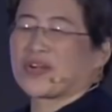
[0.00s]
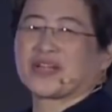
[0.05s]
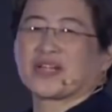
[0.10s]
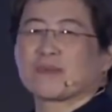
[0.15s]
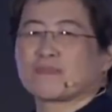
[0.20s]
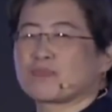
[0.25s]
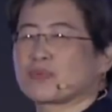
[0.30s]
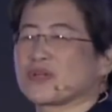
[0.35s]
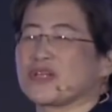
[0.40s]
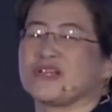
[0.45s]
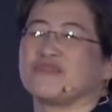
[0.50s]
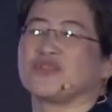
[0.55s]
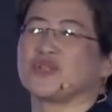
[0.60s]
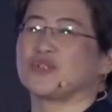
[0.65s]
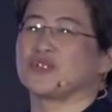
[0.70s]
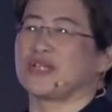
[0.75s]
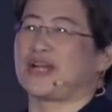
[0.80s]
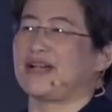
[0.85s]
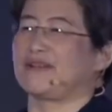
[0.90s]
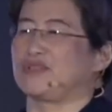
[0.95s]
We're going to
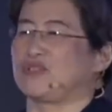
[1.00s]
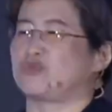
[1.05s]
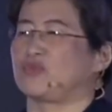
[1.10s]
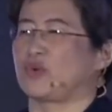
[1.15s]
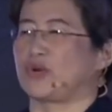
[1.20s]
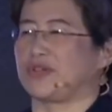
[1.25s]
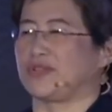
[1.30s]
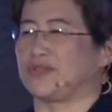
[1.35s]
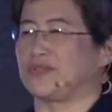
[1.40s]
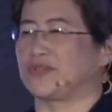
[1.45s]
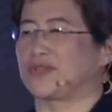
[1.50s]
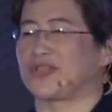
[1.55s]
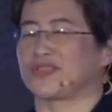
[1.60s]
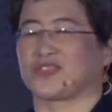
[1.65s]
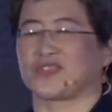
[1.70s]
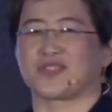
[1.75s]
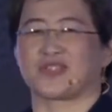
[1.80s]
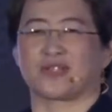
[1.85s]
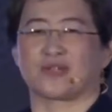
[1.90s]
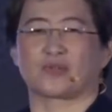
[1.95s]
preview Navi for you
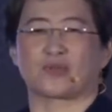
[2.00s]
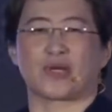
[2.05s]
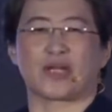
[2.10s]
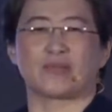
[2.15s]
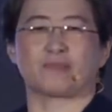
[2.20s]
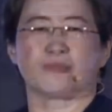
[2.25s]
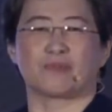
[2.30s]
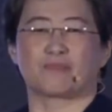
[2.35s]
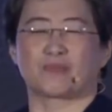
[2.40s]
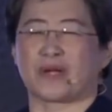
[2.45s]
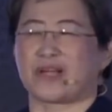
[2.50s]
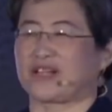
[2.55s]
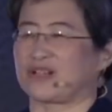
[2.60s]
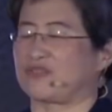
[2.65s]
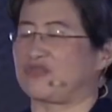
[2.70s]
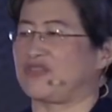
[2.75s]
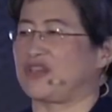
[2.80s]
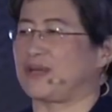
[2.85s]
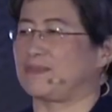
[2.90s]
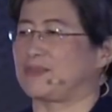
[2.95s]
because it's an incredible
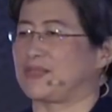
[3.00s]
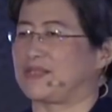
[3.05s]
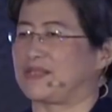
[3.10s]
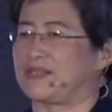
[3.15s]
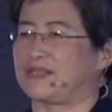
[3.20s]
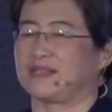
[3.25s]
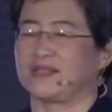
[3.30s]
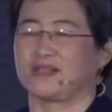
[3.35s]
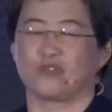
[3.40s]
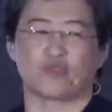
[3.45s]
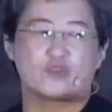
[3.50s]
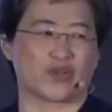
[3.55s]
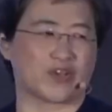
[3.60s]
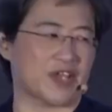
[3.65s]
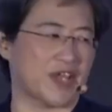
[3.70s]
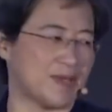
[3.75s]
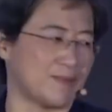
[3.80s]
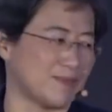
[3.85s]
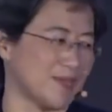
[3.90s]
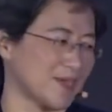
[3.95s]
product family
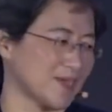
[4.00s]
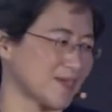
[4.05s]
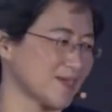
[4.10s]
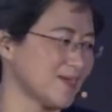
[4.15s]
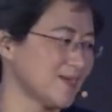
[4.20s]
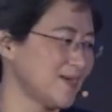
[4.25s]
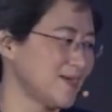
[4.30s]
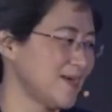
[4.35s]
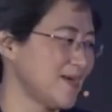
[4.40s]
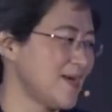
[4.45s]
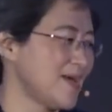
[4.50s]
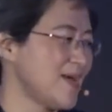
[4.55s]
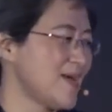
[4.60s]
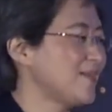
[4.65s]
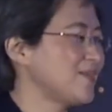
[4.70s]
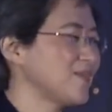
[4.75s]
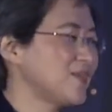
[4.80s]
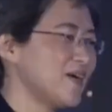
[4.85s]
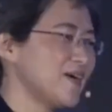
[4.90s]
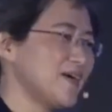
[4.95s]
for gaming.
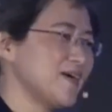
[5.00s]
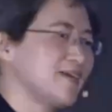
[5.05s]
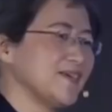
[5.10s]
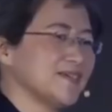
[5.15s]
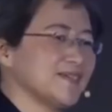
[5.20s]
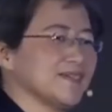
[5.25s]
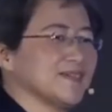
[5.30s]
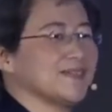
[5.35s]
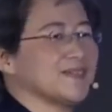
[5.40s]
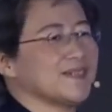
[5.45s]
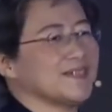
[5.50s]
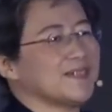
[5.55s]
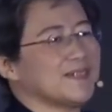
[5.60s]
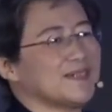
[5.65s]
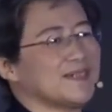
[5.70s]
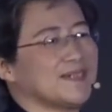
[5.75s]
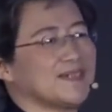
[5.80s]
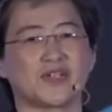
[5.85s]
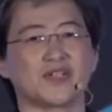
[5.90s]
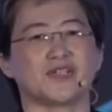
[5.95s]
And then
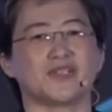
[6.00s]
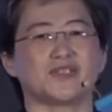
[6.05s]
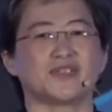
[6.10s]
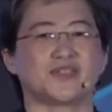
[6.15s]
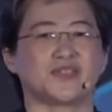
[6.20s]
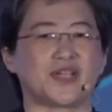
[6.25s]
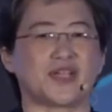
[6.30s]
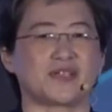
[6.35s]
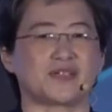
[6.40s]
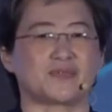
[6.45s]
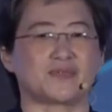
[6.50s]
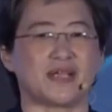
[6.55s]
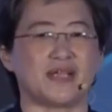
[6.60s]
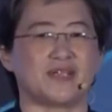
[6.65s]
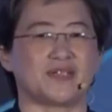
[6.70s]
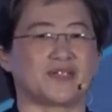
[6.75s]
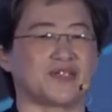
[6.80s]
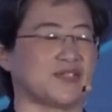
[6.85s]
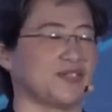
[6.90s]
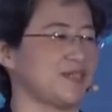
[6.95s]
third
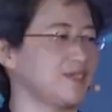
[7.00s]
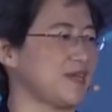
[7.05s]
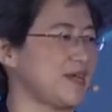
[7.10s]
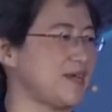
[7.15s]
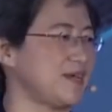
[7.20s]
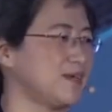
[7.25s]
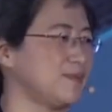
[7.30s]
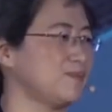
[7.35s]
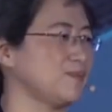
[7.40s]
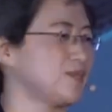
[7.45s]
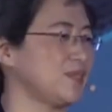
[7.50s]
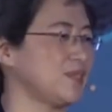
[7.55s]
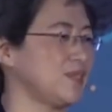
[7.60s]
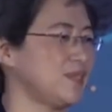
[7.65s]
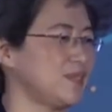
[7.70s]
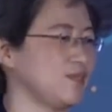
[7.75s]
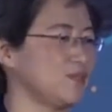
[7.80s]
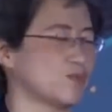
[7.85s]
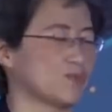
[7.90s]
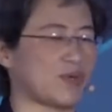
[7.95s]
generation
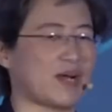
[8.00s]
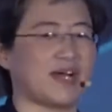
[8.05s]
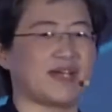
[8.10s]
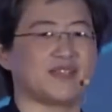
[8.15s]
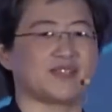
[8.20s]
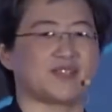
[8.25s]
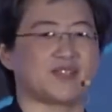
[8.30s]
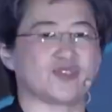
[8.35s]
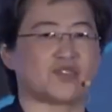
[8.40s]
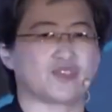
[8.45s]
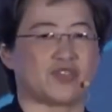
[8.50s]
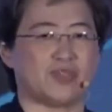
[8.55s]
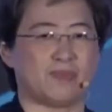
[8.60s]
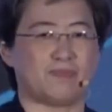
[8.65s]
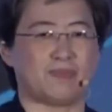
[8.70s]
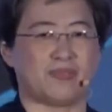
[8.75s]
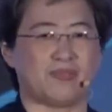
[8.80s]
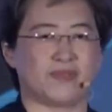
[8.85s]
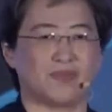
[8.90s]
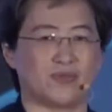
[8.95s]
AMD Ryzen
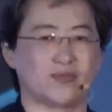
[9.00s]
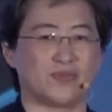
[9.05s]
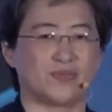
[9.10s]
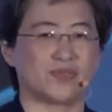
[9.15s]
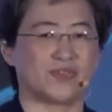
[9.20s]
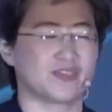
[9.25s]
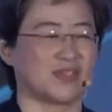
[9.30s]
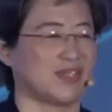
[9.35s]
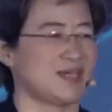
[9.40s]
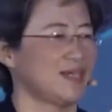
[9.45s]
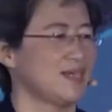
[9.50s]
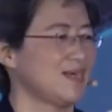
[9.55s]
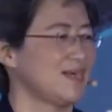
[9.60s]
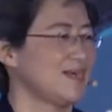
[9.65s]
CPUs.